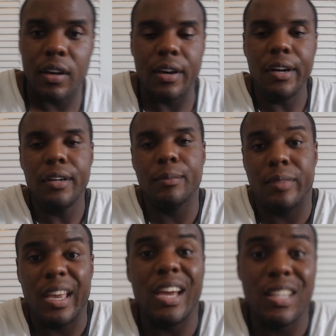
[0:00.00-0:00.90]
Kind
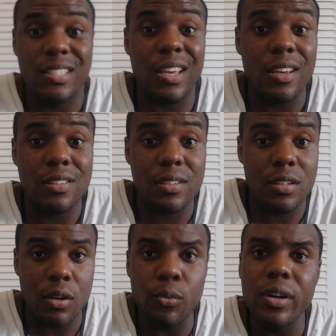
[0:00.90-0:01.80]
of sucks.
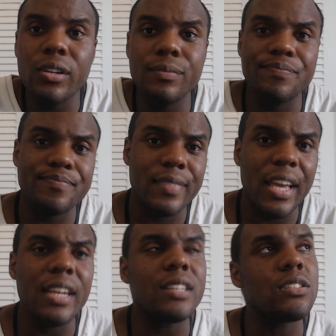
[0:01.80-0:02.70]
Well,
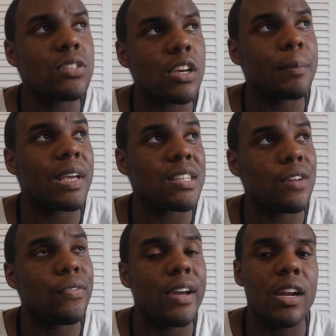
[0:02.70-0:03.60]
it doesn't suck because I
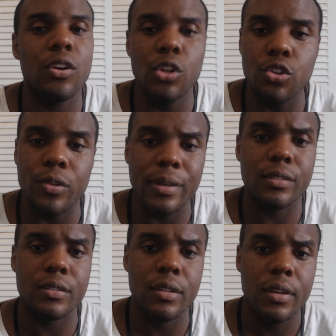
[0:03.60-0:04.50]
figured out new
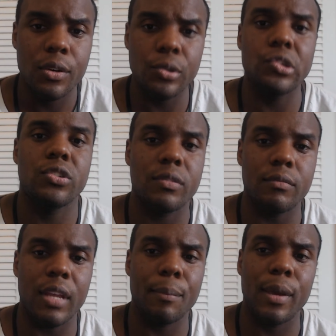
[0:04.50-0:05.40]
drinks, which is
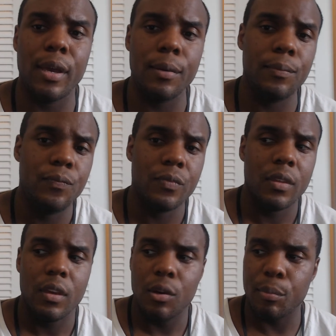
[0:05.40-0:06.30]
not bad.
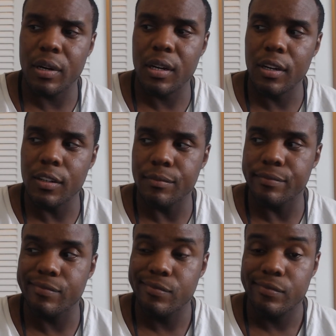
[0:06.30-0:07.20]
But
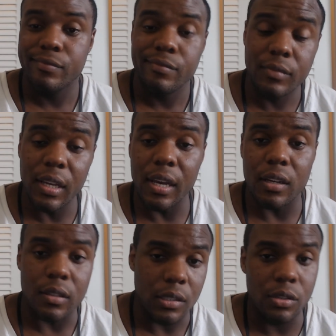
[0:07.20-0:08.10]

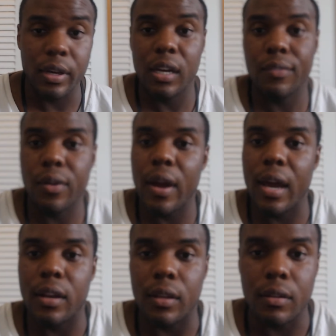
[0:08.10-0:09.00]
yeah, you got a
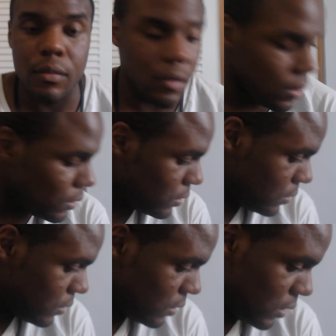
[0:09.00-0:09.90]
variety.
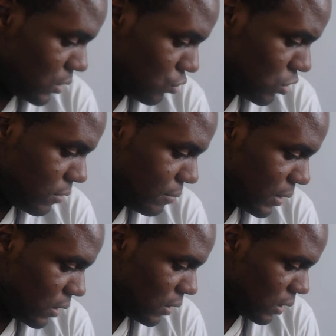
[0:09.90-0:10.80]
Jim
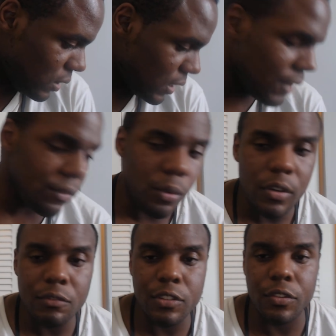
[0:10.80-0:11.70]
Beam, Evan
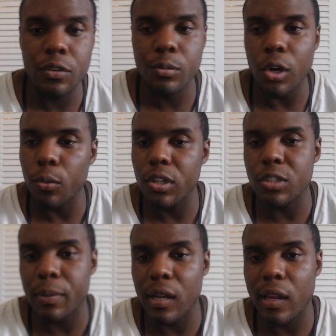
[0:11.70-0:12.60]
Williams. If you don't want to
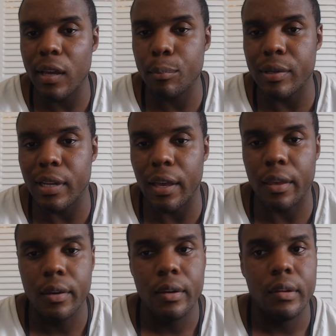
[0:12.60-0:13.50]
spend a lot, but like
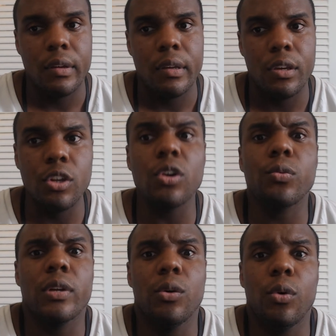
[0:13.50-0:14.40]
you don't
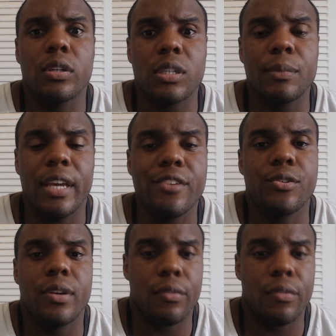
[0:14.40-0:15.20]
really want something to hit you in the